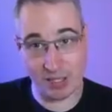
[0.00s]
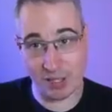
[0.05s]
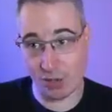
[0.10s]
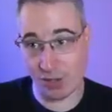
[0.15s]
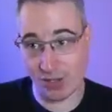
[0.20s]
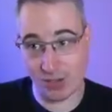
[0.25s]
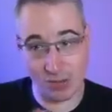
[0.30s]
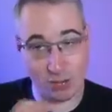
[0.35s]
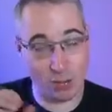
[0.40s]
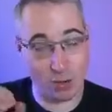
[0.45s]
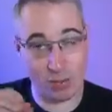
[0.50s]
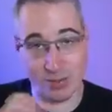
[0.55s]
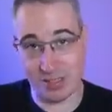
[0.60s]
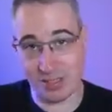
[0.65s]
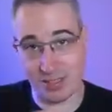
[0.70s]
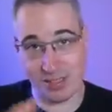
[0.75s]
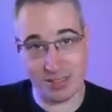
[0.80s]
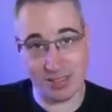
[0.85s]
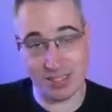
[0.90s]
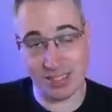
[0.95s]
The transform
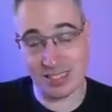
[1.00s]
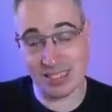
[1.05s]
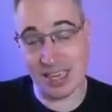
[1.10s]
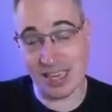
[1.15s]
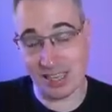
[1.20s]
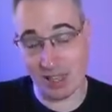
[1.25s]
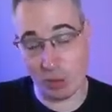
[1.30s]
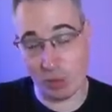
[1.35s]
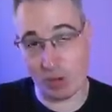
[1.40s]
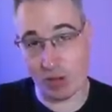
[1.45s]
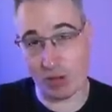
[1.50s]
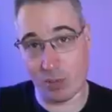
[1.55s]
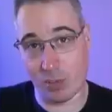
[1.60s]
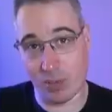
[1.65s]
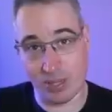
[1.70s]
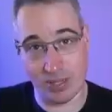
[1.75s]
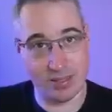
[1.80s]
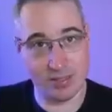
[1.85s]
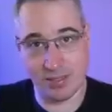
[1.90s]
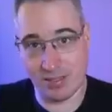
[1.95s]
is still exactly it
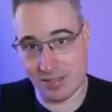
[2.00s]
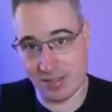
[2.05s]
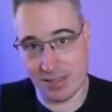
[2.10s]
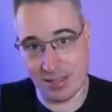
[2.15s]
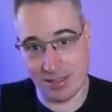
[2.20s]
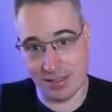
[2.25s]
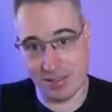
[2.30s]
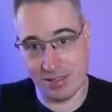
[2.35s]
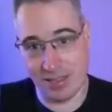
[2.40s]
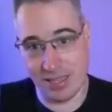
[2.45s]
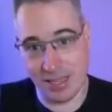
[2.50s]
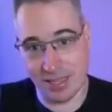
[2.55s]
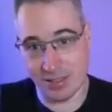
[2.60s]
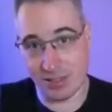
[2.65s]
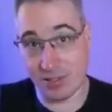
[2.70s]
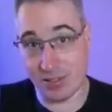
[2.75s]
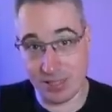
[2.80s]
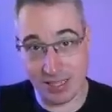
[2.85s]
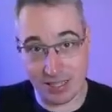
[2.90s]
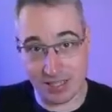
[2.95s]
was at the
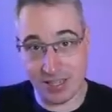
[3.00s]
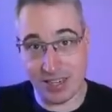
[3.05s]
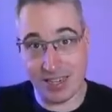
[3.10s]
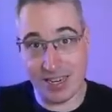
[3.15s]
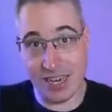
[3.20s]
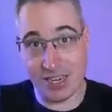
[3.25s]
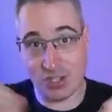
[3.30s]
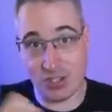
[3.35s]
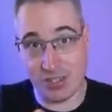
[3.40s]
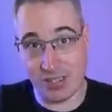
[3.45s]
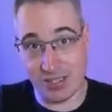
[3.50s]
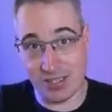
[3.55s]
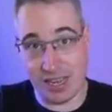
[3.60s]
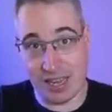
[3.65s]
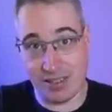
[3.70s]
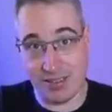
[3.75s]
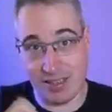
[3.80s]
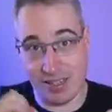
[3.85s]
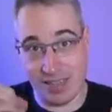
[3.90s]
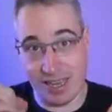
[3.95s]
end. So it's not actually
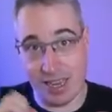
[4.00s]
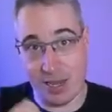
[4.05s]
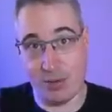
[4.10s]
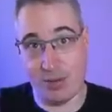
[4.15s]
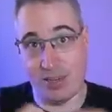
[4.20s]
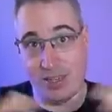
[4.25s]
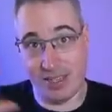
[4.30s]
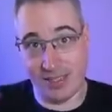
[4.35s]
scaling down.